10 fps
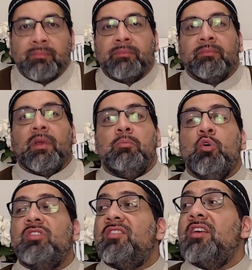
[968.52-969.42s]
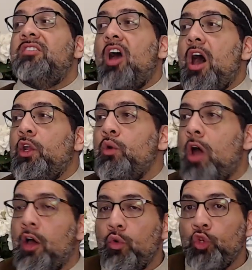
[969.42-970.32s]
Musa says to
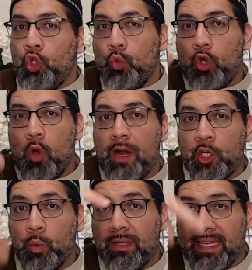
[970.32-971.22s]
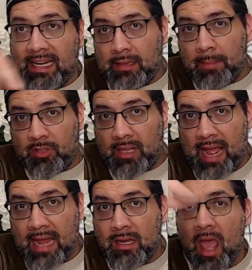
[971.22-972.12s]
Harun, you go and you lead them to the
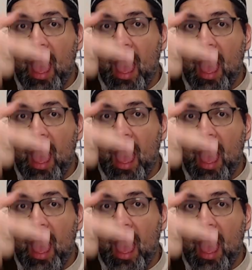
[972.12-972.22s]
end.